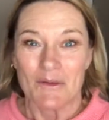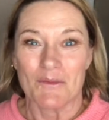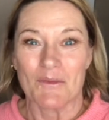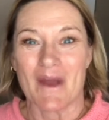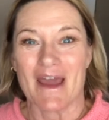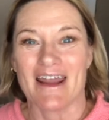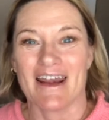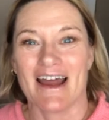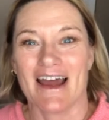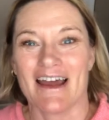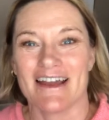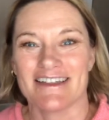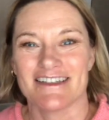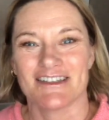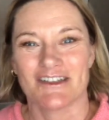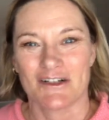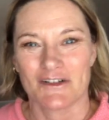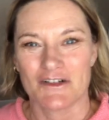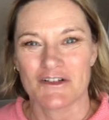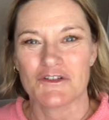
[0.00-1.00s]
when I
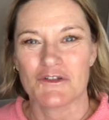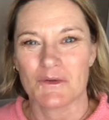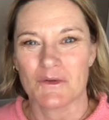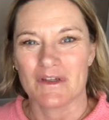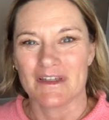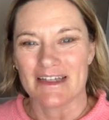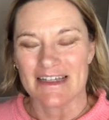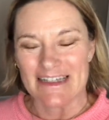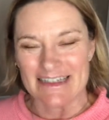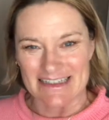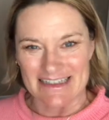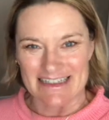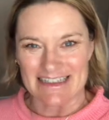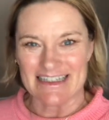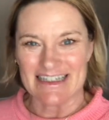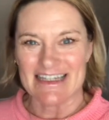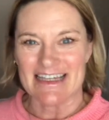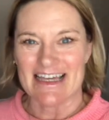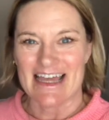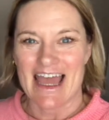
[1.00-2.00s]
started doing a
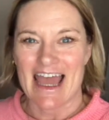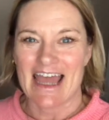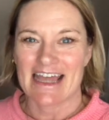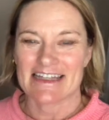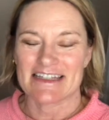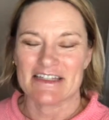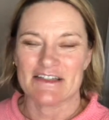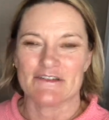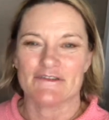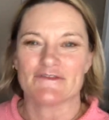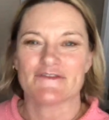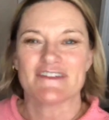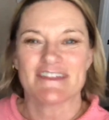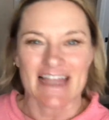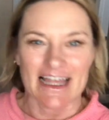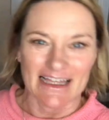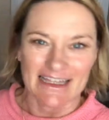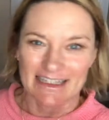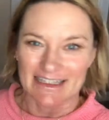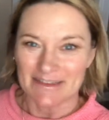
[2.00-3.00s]
Zyia Active
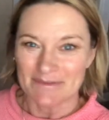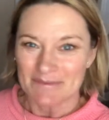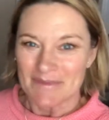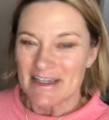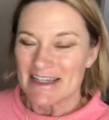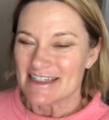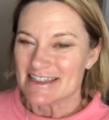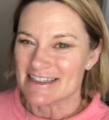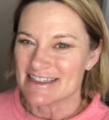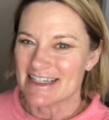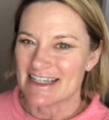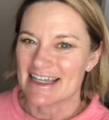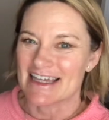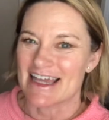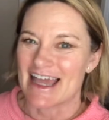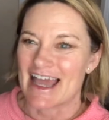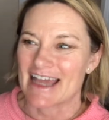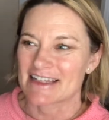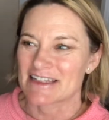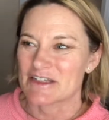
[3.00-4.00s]
selling. Zyia
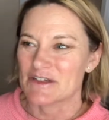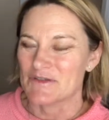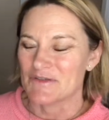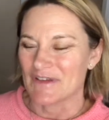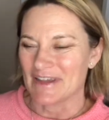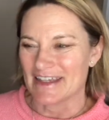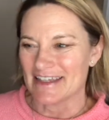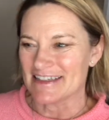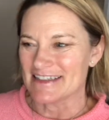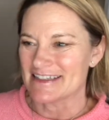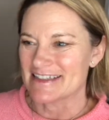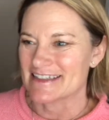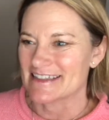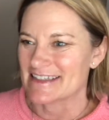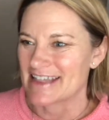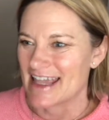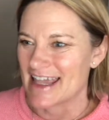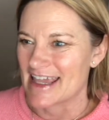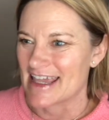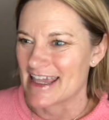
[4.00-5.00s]
Active
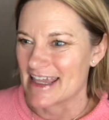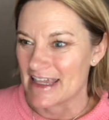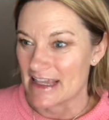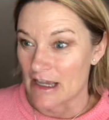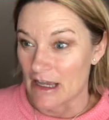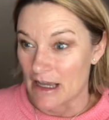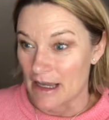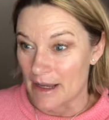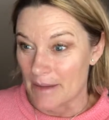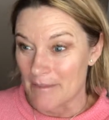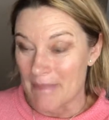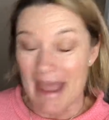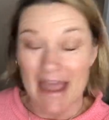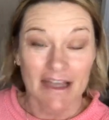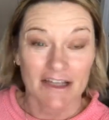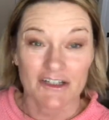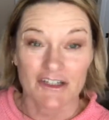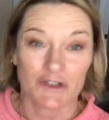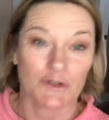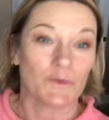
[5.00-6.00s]
is a
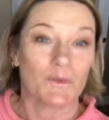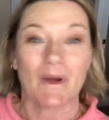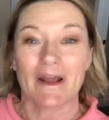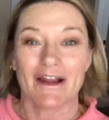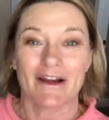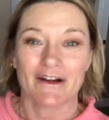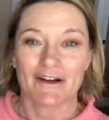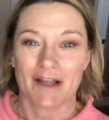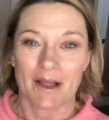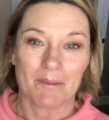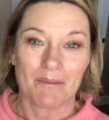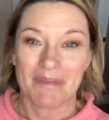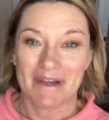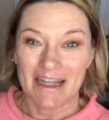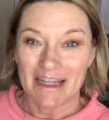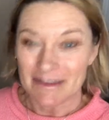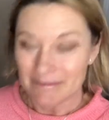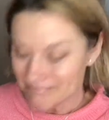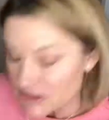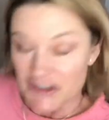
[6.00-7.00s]
action wear
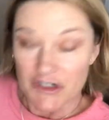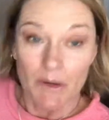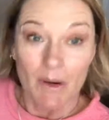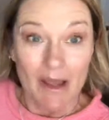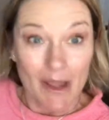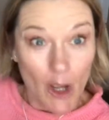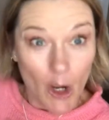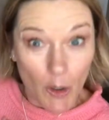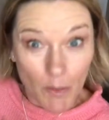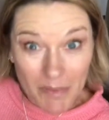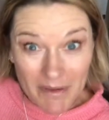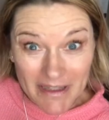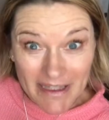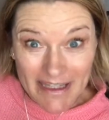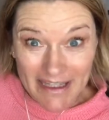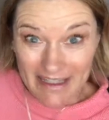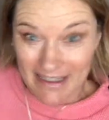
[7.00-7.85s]
company. So I opened the